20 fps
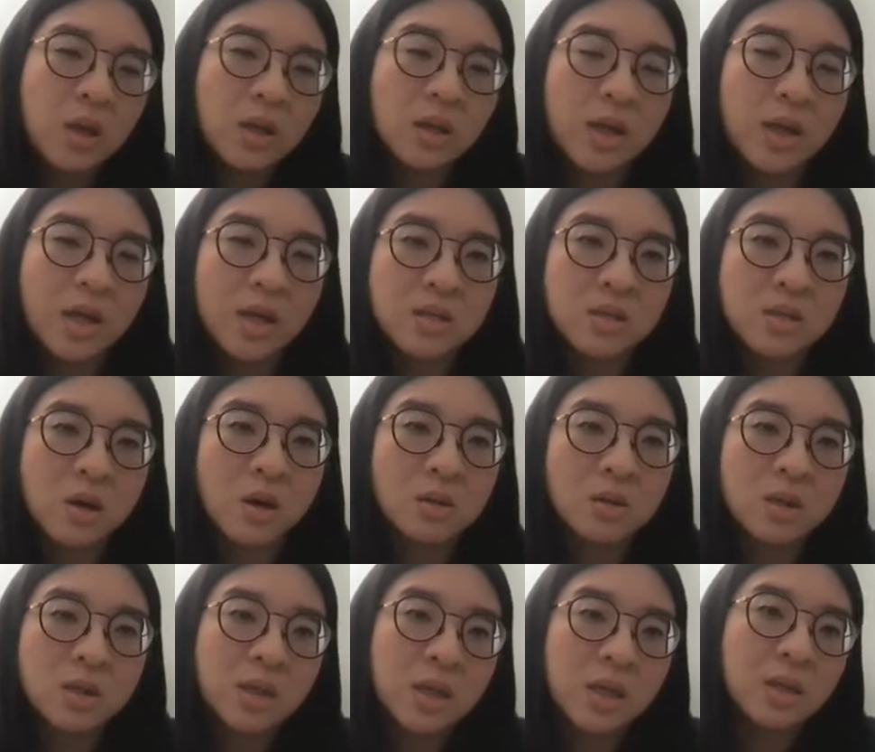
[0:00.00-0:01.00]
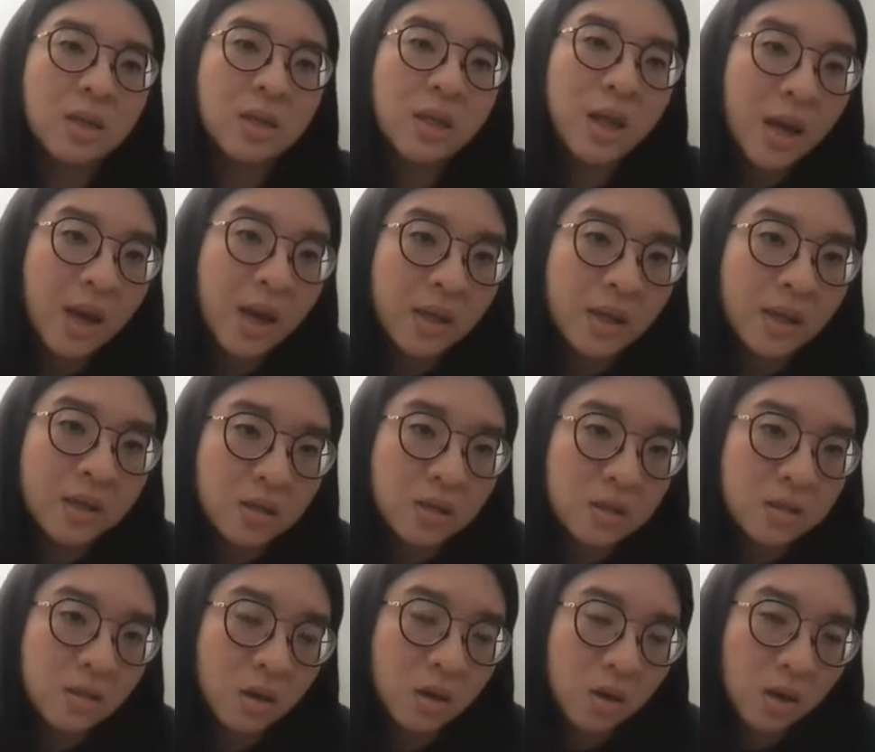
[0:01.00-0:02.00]
It has all the deadline and
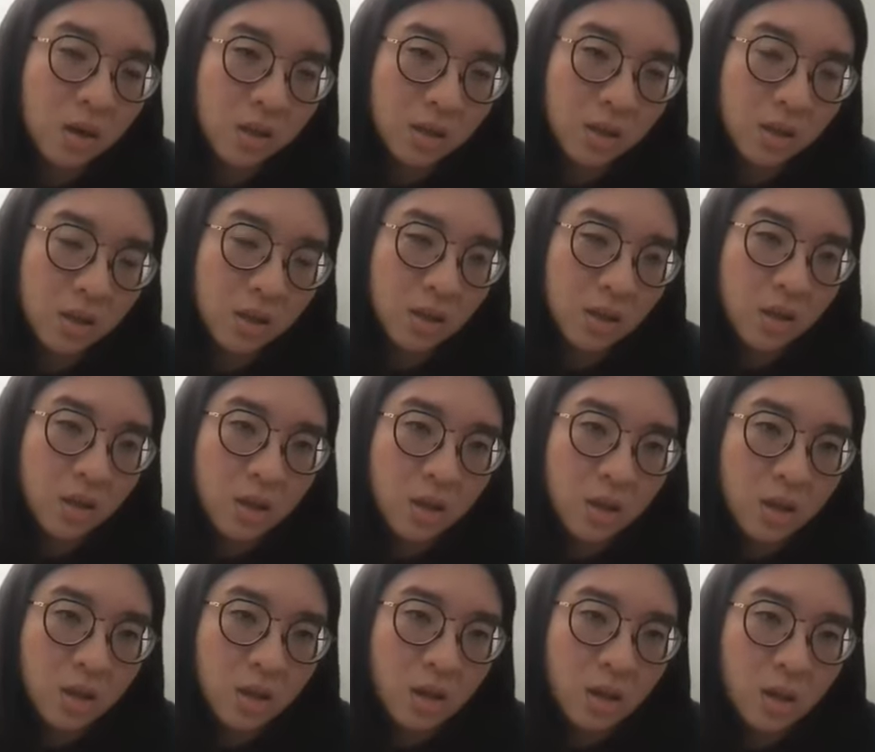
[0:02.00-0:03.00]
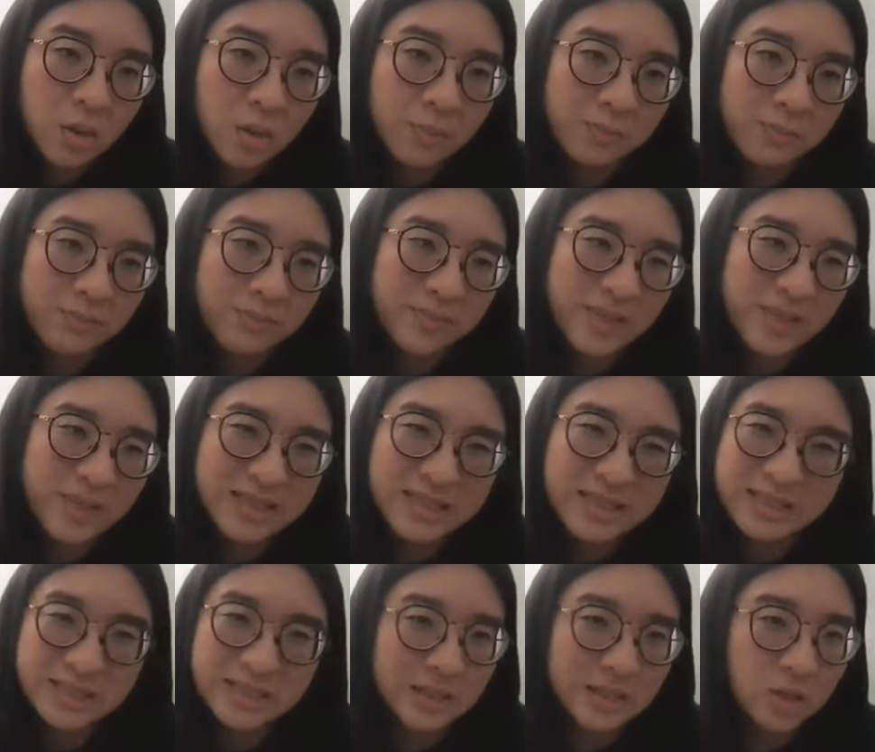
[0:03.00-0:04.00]
the start
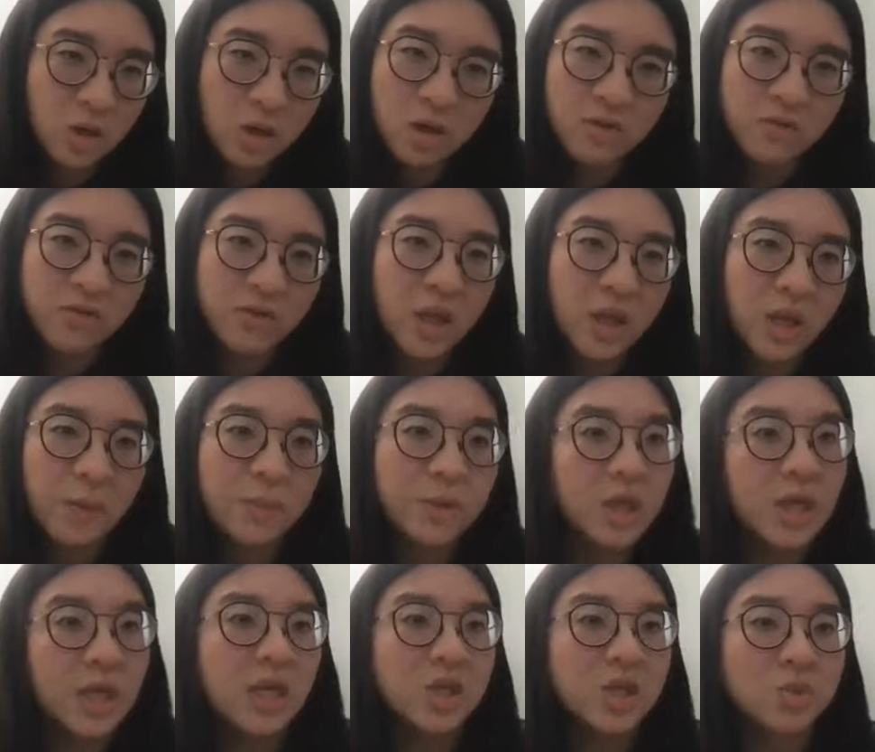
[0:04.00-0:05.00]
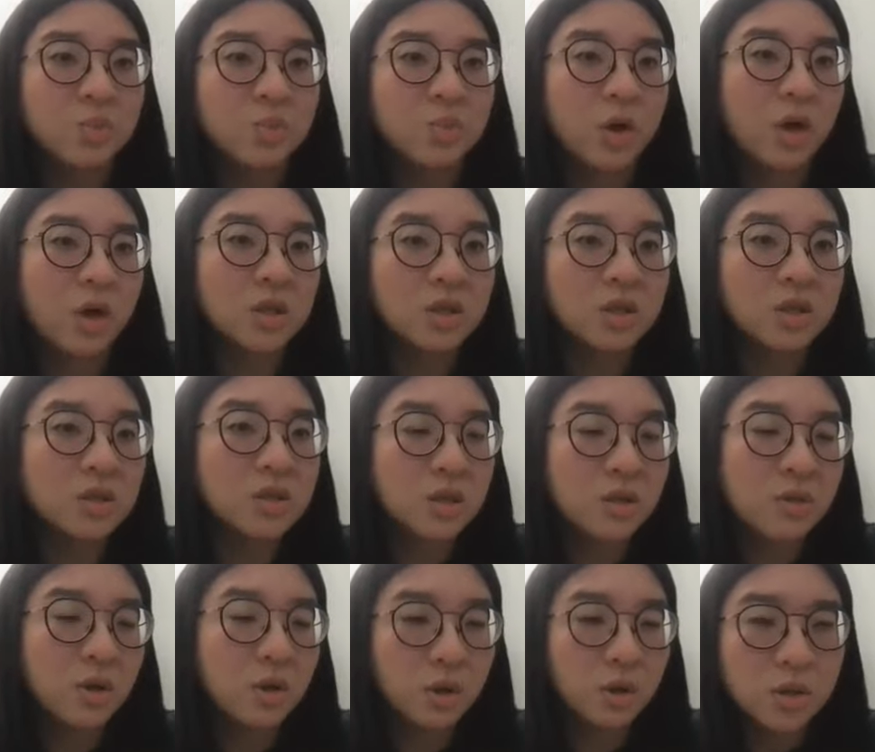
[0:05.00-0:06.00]
of the application process
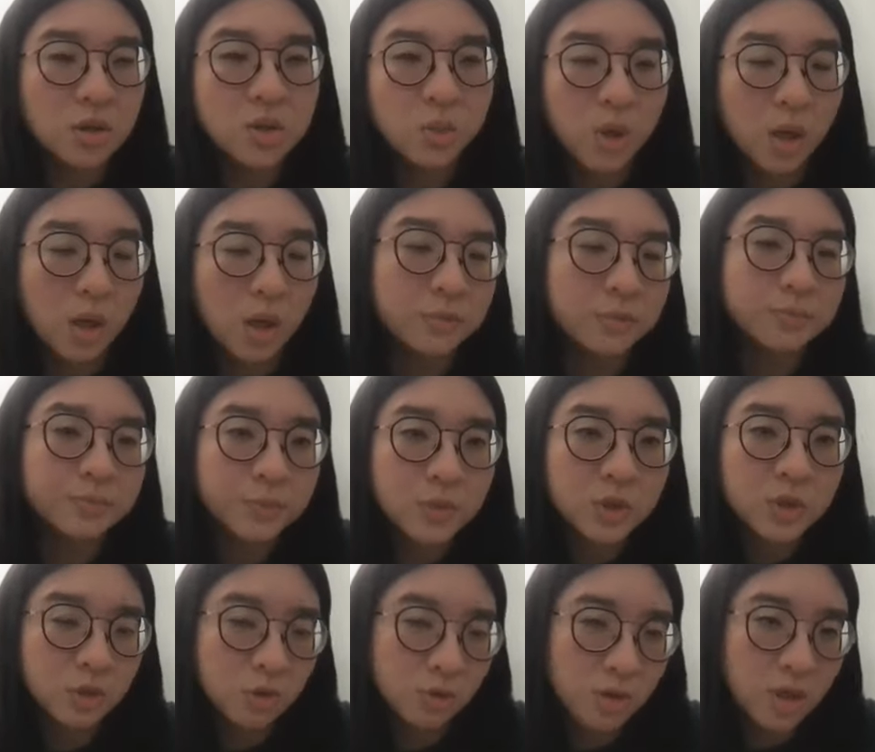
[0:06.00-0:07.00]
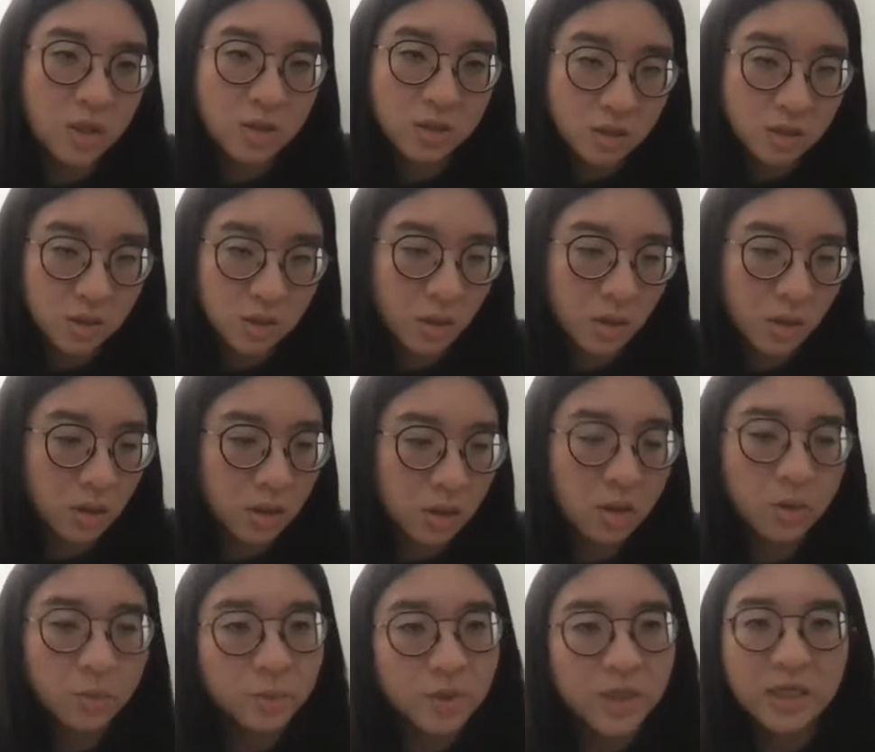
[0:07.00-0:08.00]
in there as well. So that's a
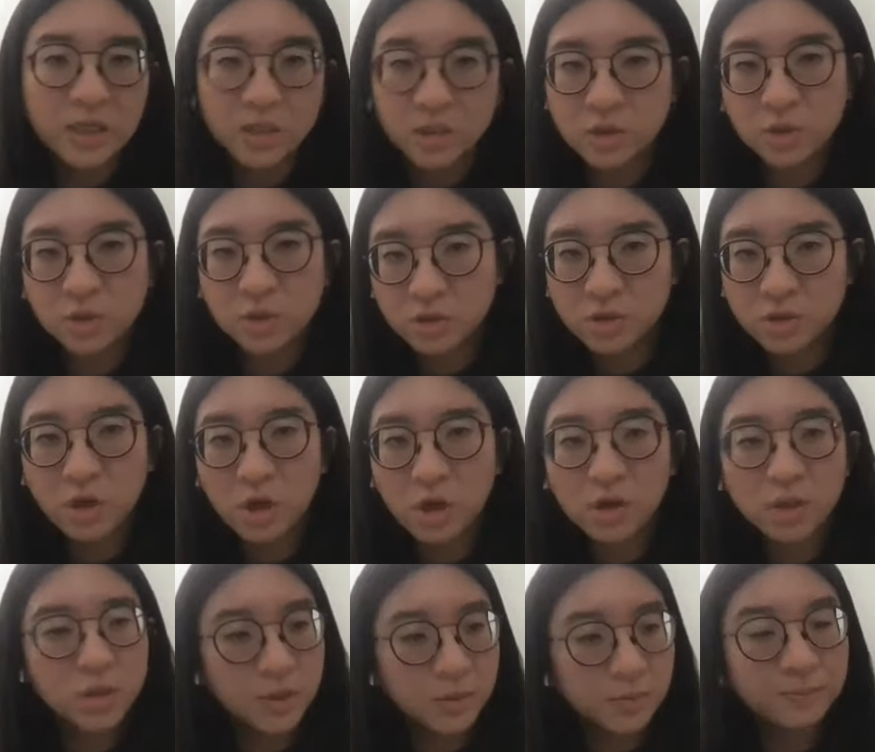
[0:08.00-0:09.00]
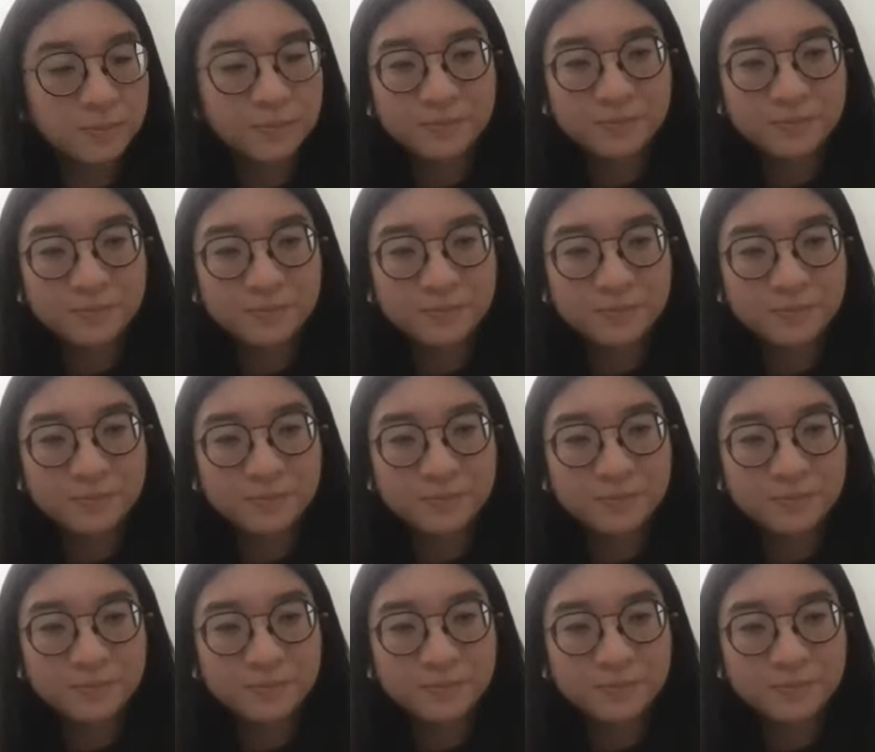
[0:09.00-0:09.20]
good place to start.